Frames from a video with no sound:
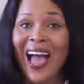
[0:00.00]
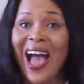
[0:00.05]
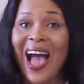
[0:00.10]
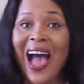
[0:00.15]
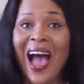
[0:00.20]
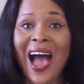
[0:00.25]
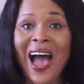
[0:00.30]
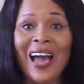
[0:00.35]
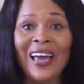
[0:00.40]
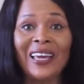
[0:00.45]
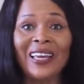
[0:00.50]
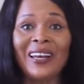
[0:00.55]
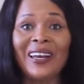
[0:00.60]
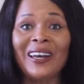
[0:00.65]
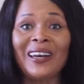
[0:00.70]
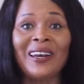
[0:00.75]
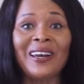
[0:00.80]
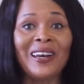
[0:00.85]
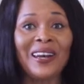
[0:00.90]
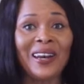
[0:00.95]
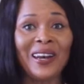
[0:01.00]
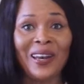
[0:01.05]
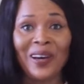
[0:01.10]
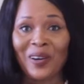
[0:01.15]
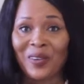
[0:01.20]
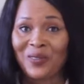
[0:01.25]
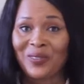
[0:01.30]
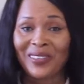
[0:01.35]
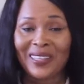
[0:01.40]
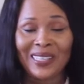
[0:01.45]
I
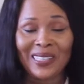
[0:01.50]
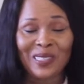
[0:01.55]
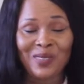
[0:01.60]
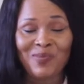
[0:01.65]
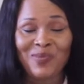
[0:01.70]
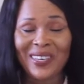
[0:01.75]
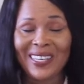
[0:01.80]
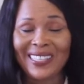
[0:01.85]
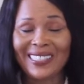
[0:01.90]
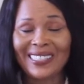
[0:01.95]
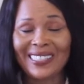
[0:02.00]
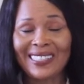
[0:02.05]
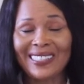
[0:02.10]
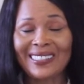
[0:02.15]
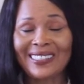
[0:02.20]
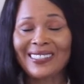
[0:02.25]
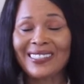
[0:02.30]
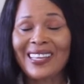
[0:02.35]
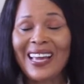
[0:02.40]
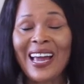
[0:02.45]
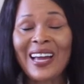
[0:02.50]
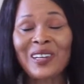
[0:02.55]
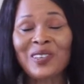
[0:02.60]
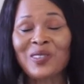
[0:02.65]
love these pieces. I